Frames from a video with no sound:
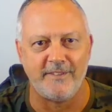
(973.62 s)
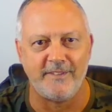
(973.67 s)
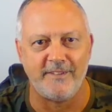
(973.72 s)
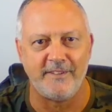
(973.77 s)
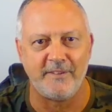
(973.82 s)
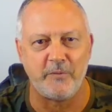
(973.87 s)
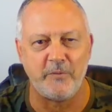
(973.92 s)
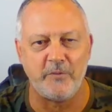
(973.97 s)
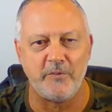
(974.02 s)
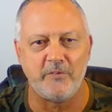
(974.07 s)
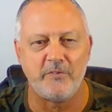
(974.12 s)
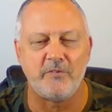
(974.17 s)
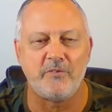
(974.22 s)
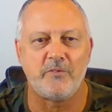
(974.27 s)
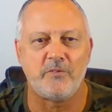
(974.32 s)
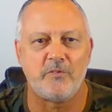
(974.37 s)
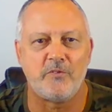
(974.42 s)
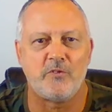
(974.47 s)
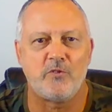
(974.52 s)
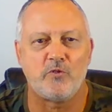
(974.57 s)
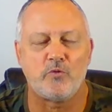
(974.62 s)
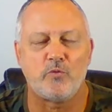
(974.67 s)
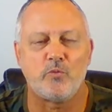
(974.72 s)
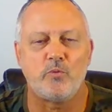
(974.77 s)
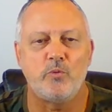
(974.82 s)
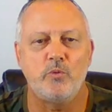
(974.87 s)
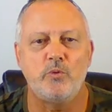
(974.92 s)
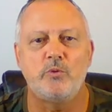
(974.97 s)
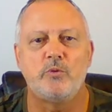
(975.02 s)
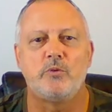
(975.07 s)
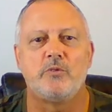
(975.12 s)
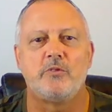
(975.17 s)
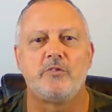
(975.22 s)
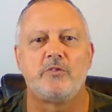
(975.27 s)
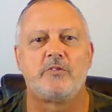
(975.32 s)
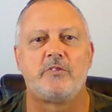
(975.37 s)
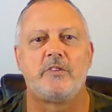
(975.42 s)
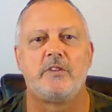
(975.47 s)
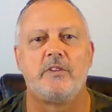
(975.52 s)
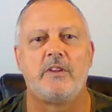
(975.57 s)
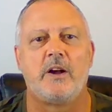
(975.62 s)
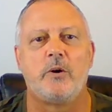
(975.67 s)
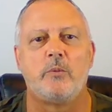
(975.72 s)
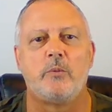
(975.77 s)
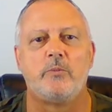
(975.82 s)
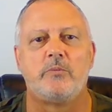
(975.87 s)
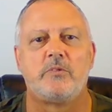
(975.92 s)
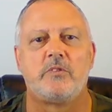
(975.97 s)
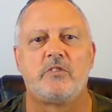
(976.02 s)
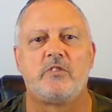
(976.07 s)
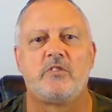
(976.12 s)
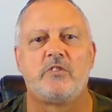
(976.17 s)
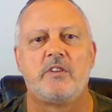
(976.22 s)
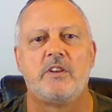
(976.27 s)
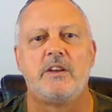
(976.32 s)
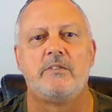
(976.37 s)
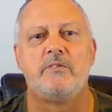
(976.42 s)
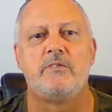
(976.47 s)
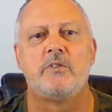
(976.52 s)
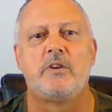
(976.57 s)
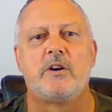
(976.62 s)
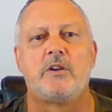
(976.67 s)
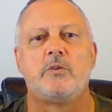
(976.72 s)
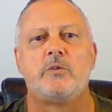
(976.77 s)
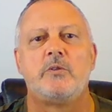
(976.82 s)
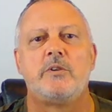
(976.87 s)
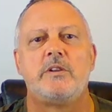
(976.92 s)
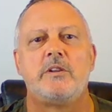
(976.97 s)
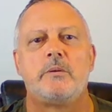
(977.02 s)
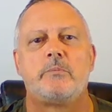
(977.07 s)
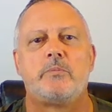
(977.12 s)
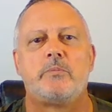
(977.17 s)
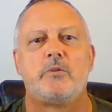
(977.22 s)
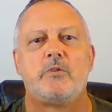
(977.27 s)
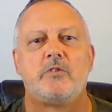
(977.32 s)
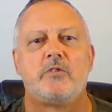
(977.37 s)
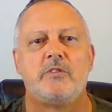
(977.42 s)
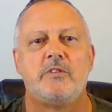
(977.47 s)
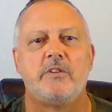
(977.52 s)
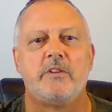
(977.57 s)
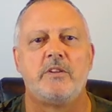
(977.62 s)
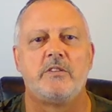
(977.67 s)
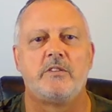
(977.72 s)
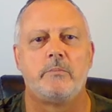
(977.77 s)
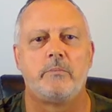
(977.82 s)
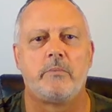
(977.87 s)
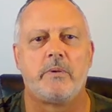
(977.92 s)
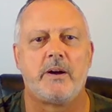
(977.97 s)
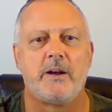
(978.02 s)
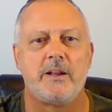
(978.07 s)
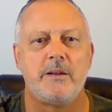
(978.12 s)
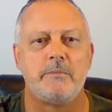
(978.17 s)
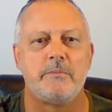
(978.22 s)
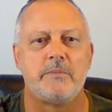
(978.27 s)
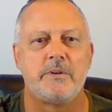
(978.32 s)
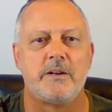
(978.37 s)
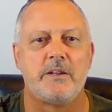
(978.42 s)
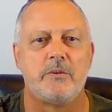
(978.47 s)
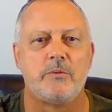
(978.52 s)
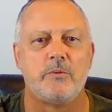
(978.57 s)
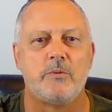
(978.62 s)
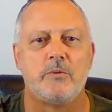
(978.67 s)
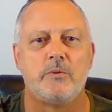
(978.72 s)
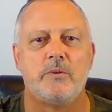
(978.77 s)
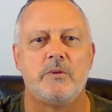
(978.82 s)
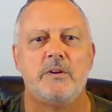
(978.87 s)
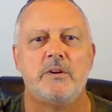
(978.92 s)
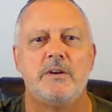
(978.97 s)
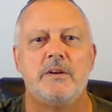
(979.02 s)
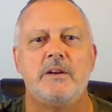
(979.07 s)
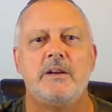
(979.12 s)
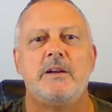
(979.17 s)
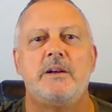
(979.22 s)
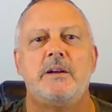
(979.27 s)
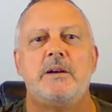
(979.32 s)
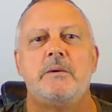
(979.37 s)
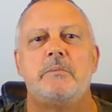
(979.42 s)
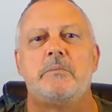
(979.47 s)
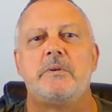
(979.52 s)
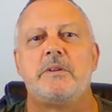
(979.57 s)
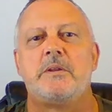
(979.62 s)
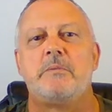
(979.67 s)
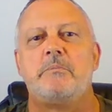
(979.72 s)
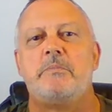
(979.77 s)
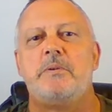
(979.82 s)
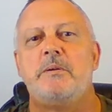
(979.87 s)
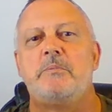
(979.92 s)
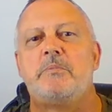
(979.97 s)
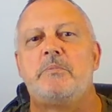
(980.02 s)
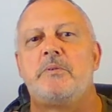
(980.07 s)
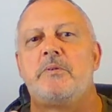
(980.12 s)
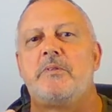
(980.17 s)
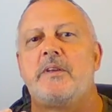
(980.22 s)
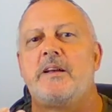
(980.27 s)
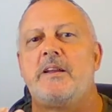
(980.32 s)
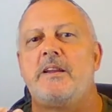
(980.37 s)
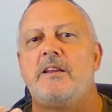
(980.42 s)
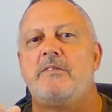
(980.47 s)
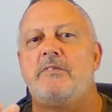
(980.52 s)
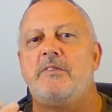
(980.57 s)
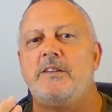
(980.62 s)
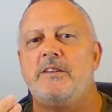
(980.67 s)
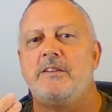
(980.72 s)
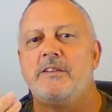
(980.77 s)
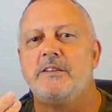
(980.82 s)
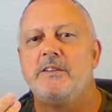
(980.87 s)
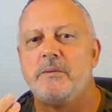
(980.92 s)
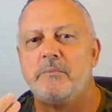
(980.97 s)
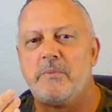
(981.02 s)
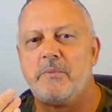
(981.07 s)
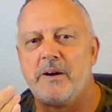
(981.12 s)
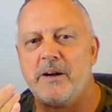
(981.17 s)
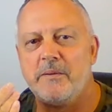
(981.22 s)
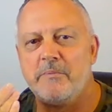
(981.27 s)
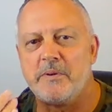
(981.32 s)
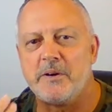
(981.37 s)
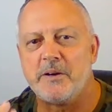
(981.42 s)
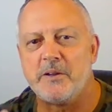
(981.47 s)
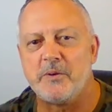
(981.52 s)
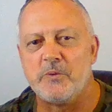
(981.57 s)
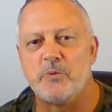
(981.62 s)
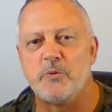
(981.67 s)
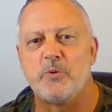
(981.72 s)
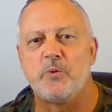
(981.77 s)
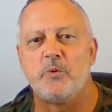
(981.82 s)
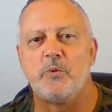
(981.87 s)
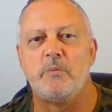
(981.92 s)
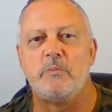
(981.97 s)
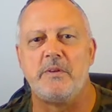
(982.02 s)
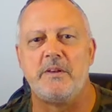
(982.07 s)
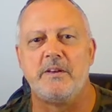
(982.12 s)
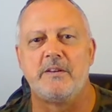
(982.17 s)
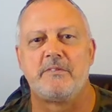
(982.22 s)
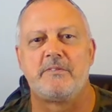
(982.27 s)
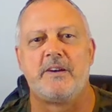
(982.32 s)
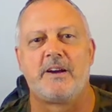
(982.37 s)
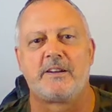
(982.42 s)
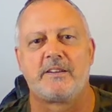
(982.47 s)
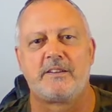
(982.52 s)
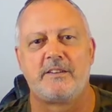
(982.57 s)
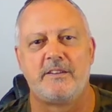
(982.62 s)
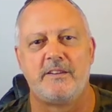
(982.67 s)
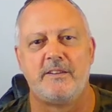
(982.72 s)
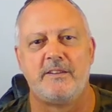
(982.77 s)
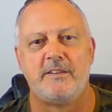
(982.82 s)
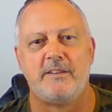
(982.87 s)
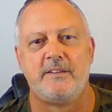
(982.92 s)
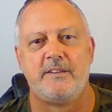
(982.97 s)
Like, there's rules that help to save not only the person that's abiding by the rule, but the people that, if he didn't abide by the rule, would be affected.